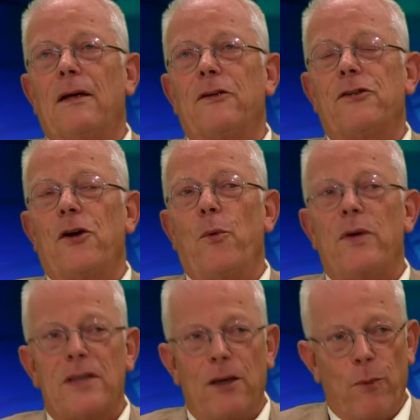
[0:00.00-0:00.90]
So
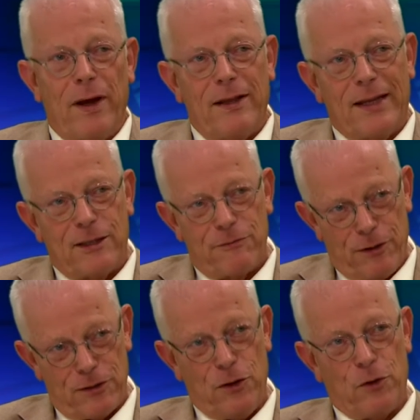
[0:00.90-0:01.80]
we said, well, let's
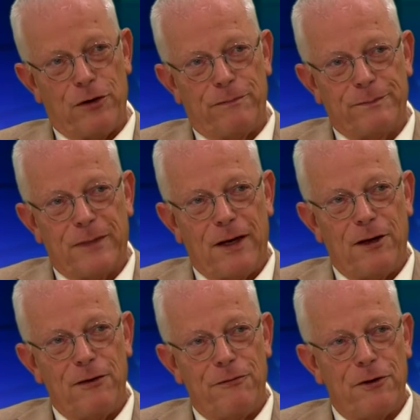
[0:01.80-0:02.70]
first look
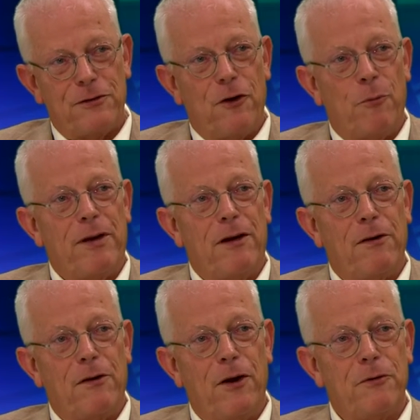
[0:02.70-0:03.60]
how the first
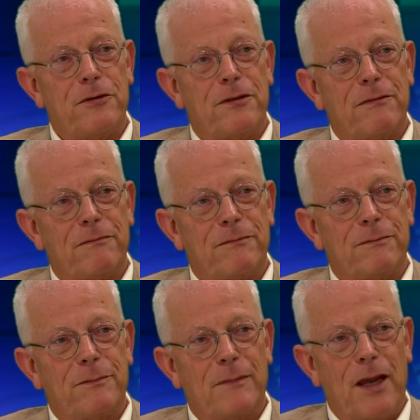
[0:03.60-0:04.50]
Europerio goes,
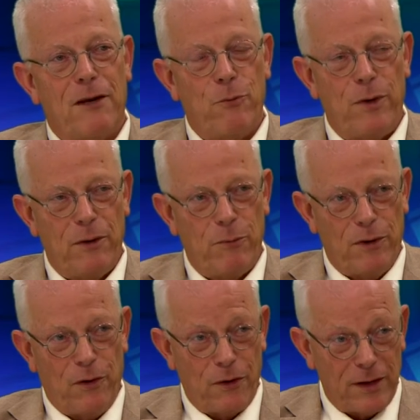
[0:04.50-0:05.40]
and we
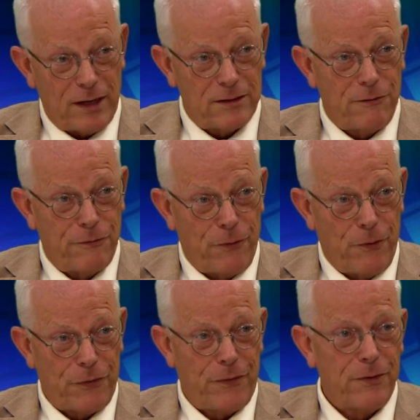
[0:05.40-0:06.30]
will organize the
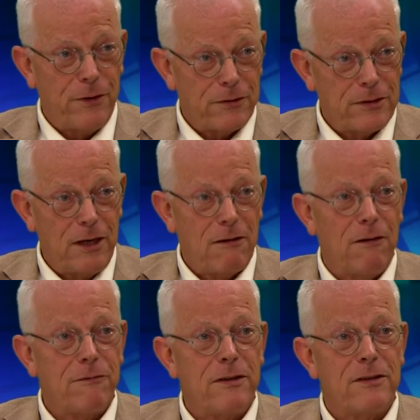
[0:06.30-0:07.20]
4th North Sea
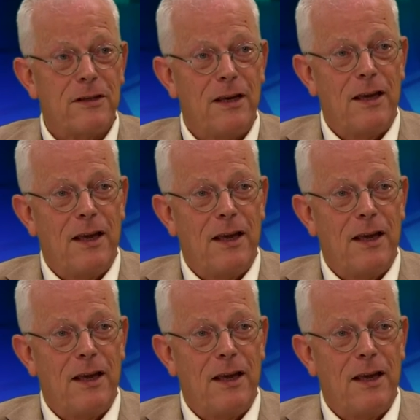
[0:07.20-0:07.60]
conference.